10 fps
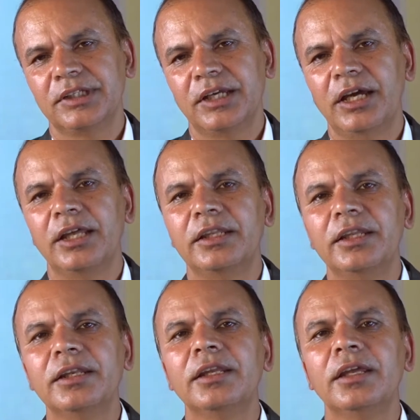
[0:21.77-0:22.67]
And
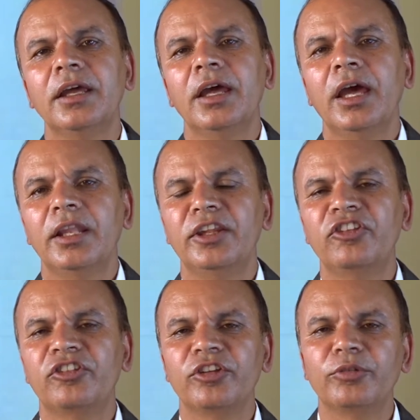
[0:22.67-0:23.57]
then in
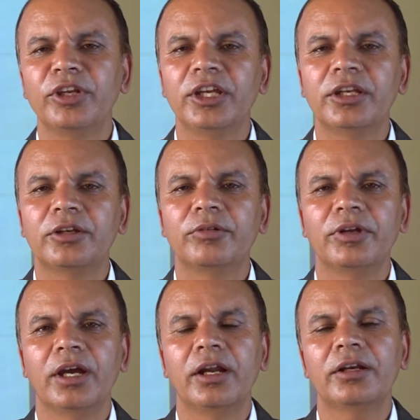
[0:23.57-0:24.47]
this unit
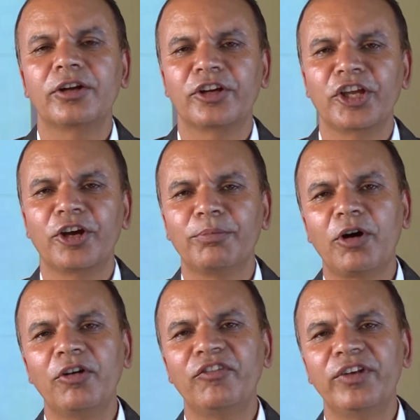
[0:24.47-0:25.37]
we are talking
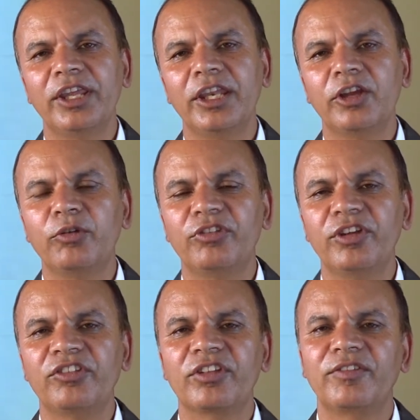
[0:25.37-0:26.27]
about
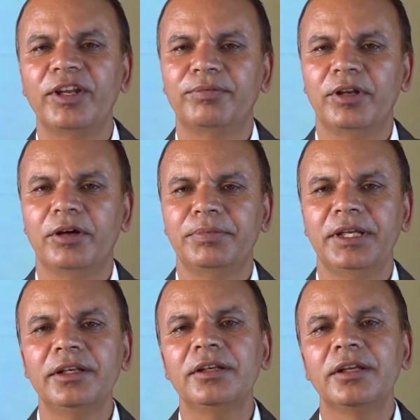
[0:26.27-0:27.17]
prerequisites of
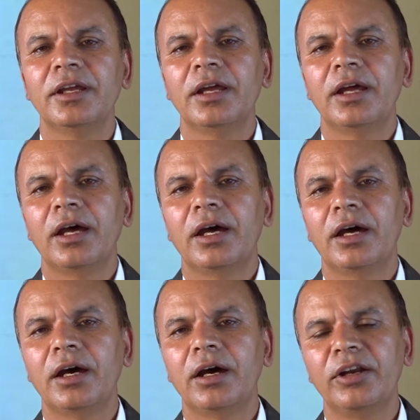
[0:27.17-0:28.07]
development.
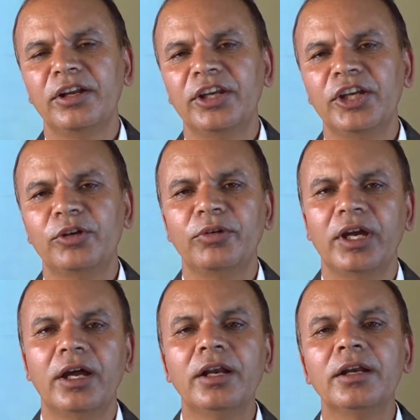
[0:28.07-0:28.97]
Under it we
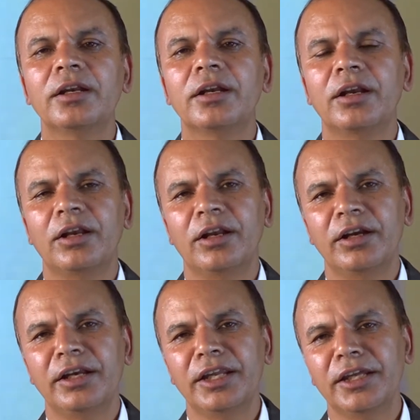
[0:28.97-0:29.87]
are
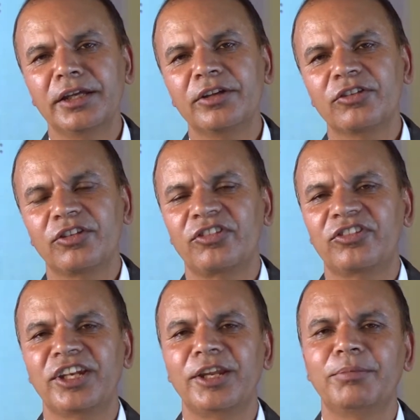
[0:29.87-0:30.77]
learning
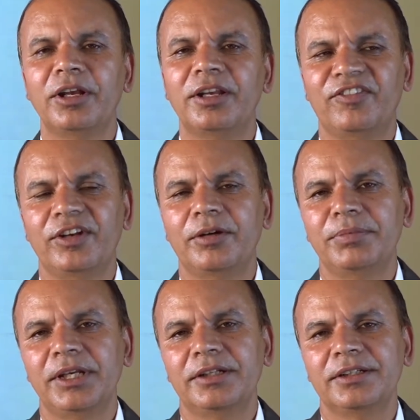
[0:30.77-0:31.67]
sustainable development.